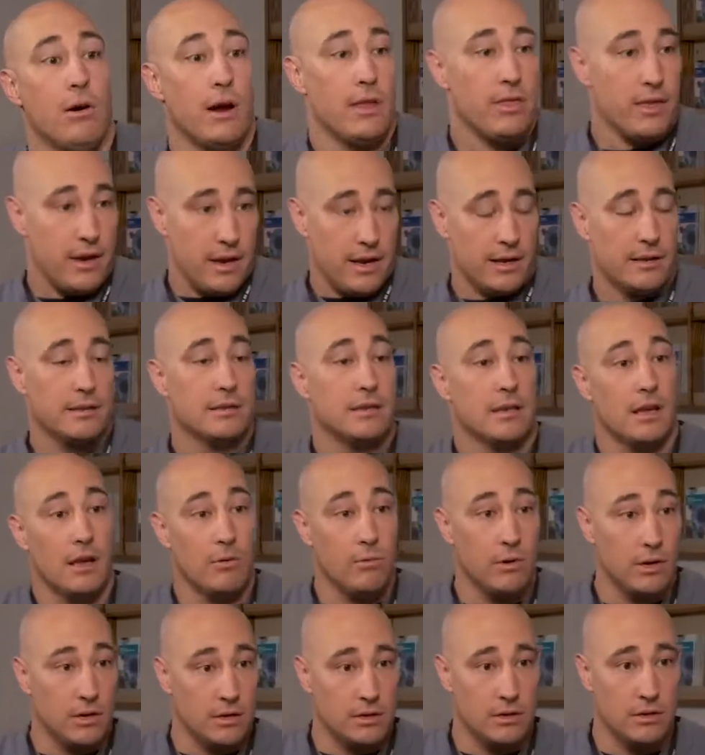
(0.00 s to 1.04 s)
right, the next thing I
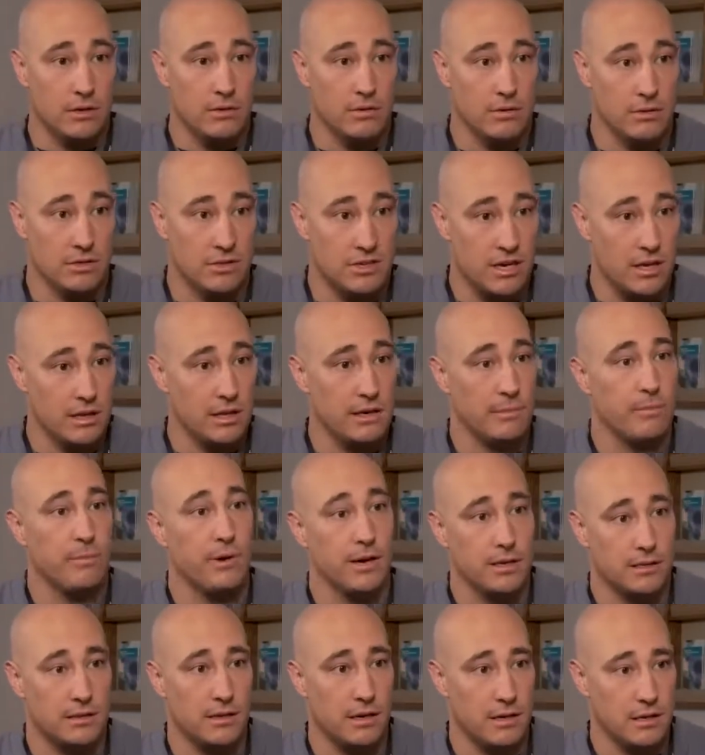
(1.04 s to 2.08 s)
want to do is gently
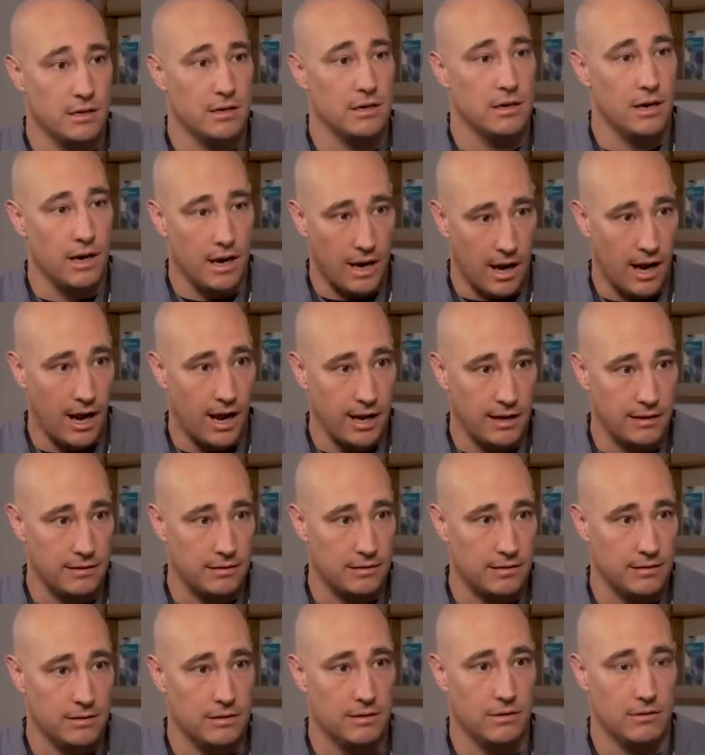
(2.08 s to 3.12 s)
press on your
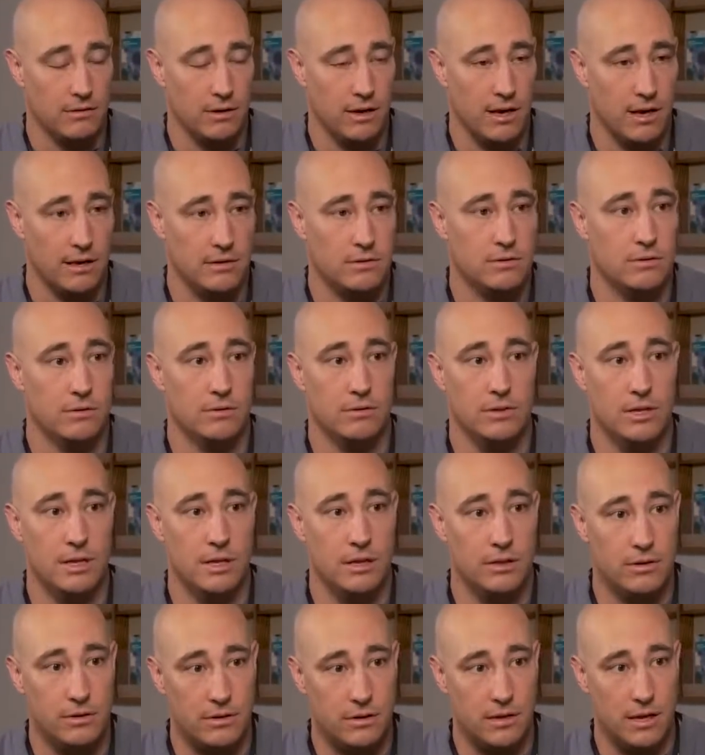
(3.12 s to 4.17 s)
eyes. Okay, so
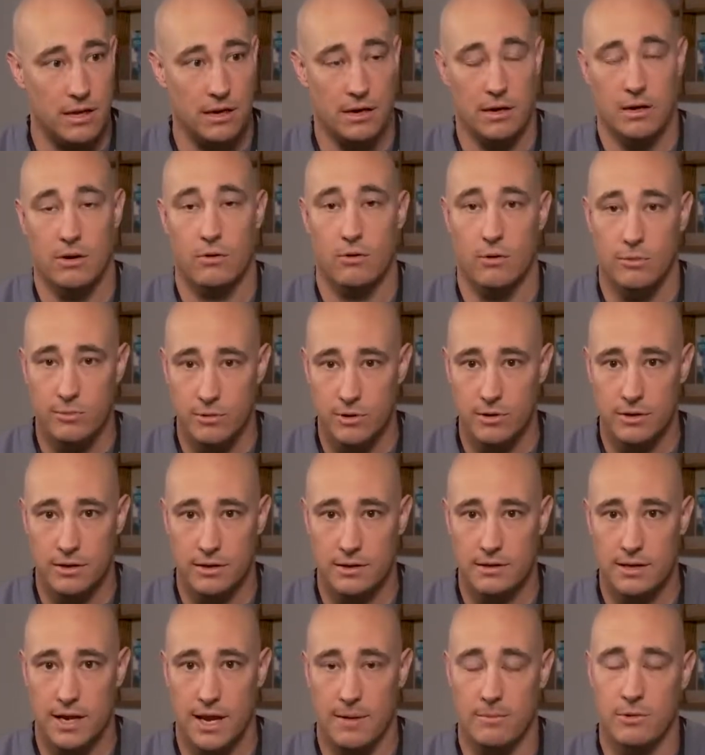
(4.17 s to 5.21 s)
in an orbital
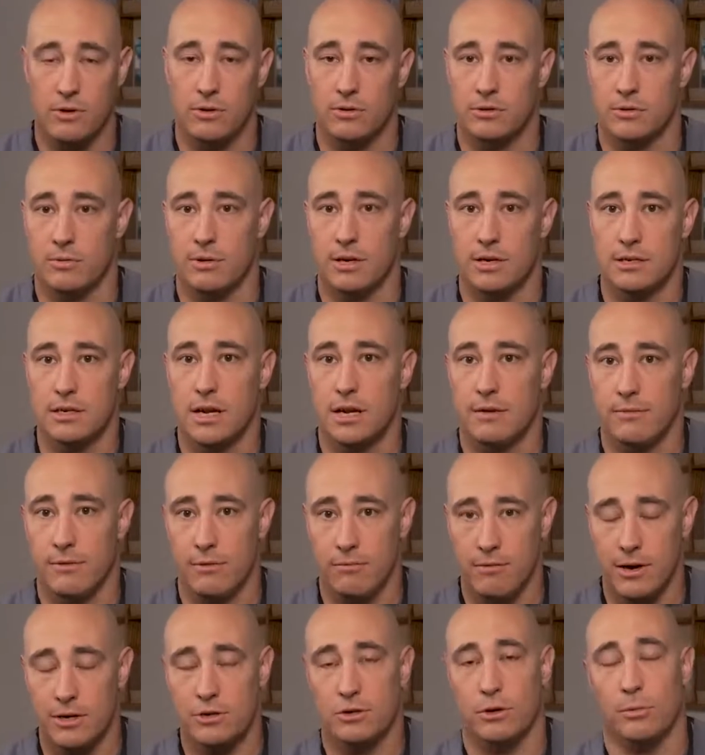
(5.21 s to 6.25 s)
exam, you also want to check for
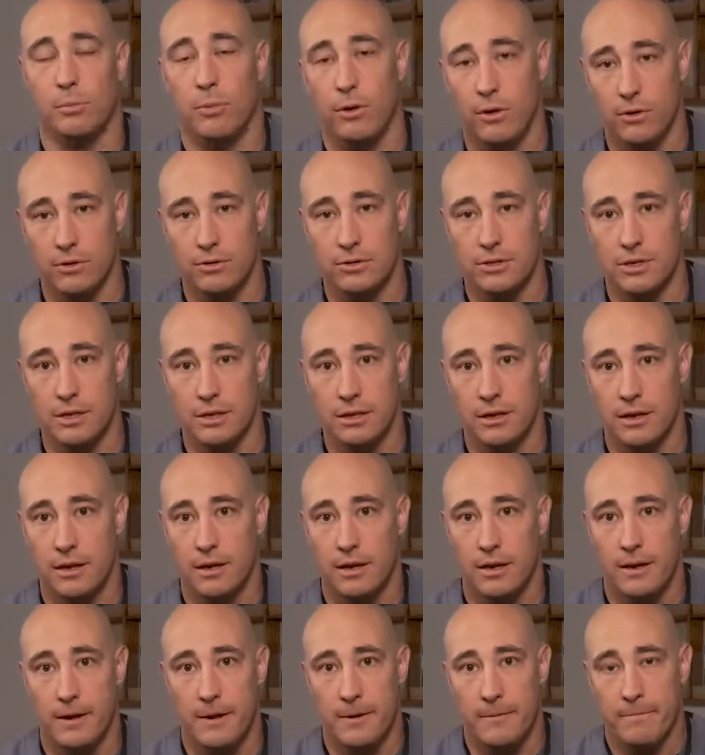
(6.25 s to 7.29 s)
retropulsion.
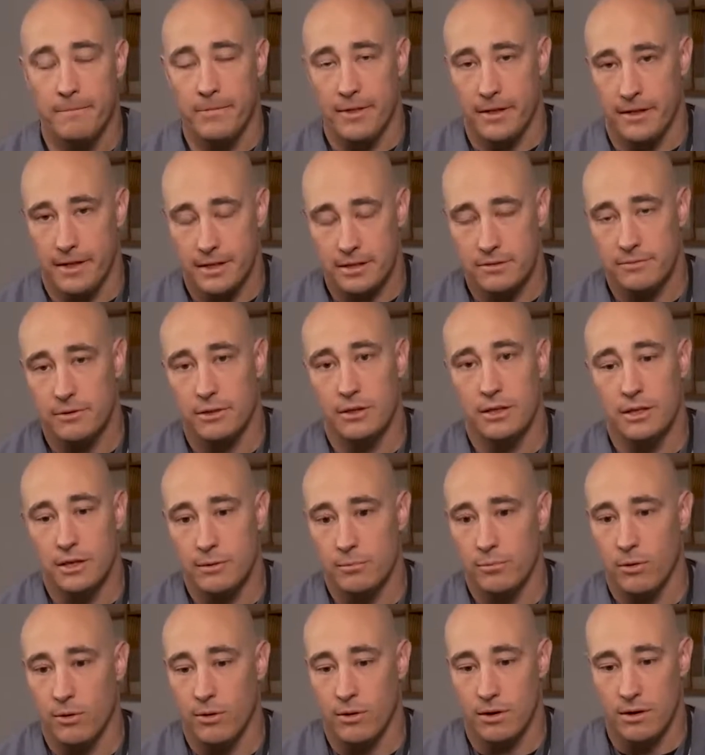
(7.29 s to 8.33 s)
Now that's really
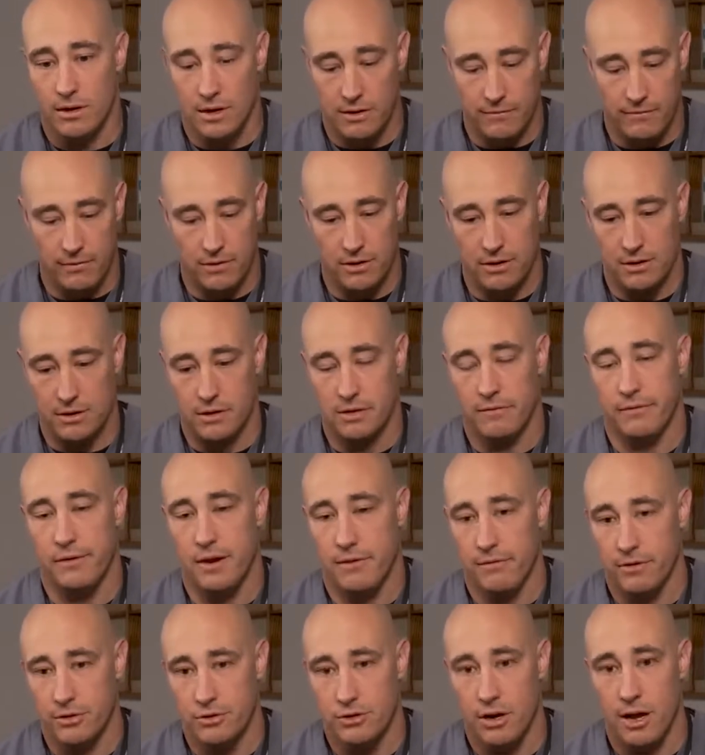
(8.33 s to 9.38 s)
important if you
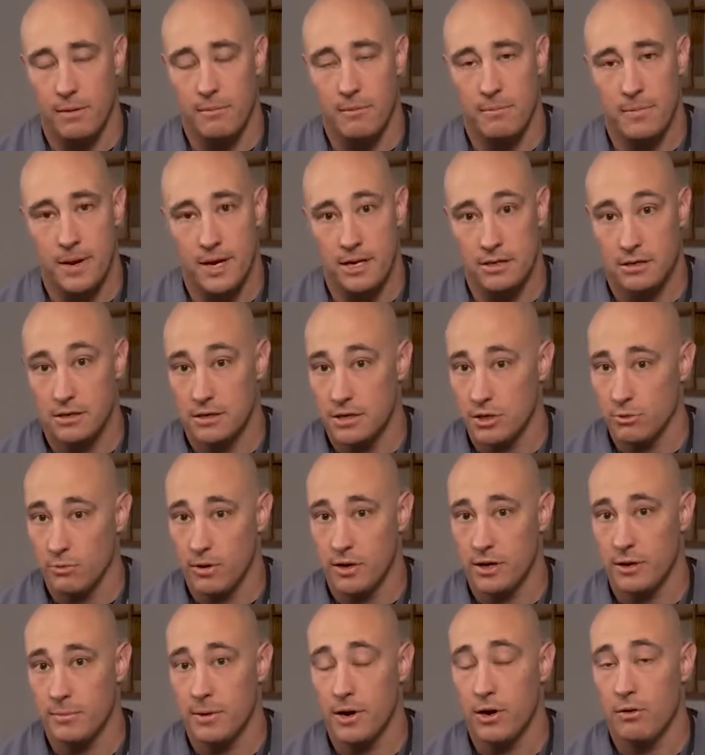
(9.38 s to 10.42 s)
have a trauma patient, you're
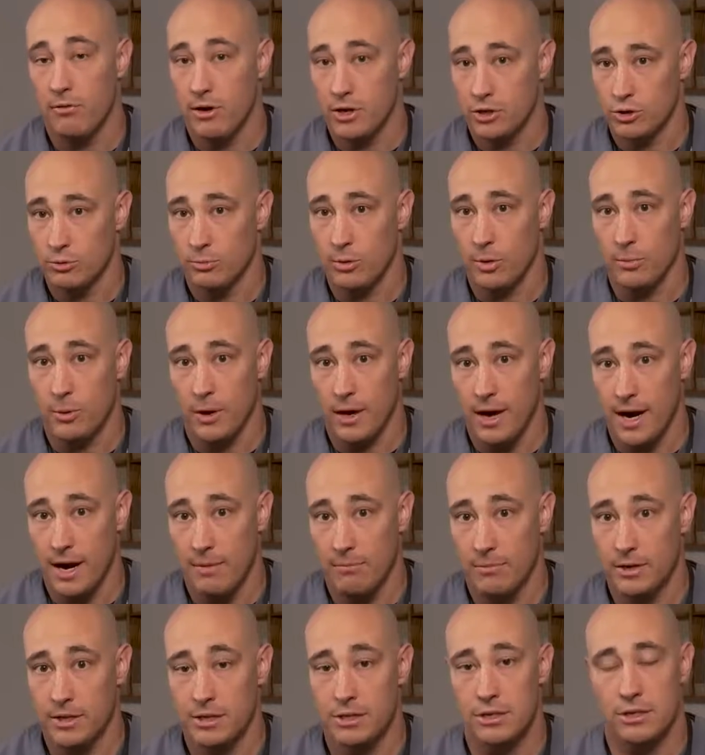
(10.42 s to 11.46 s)
worried about a retrobulbar
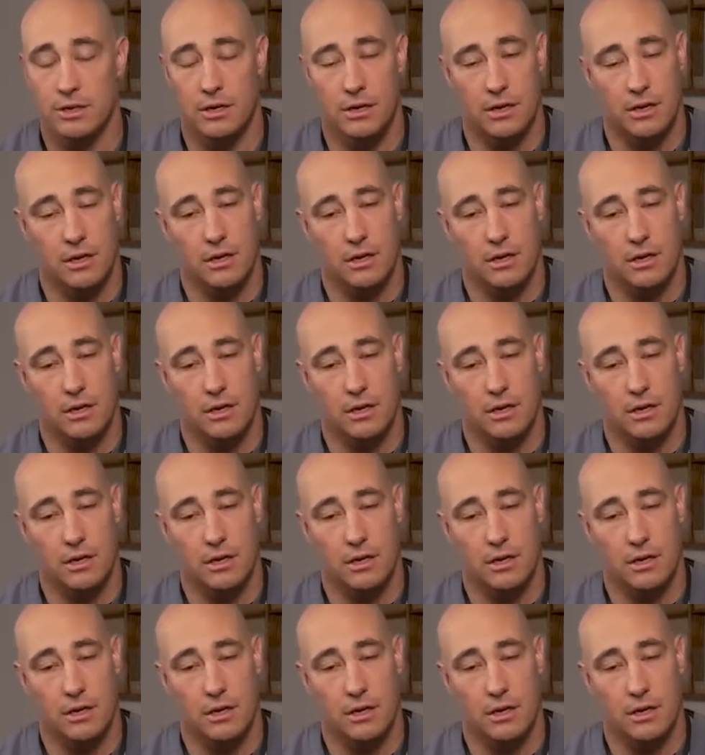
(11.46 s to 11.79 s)
hemorrhage,